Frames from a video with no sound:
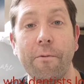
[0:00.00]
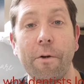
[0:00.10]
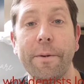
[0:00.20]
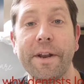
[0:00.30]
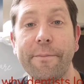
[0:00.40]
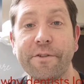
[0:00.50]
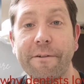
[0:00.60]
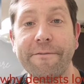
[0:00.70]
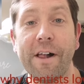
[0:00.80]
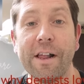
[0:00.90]
rubber dams
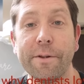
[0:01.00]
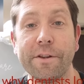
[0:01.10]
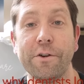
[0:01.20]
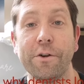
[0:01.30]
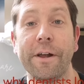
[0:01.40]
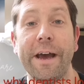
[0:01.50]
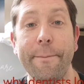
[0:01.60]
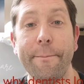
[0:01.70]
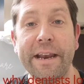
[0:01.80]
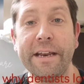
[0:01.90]
are a valuable tool
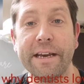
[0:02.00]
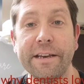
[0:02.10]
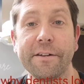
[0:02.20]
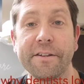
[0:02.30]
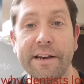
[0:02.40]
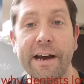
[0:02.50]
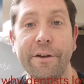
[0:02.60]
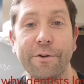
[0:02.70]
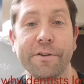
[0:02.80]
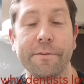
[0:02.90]
in many dental
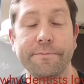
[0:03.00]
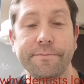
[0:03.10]
scenarios.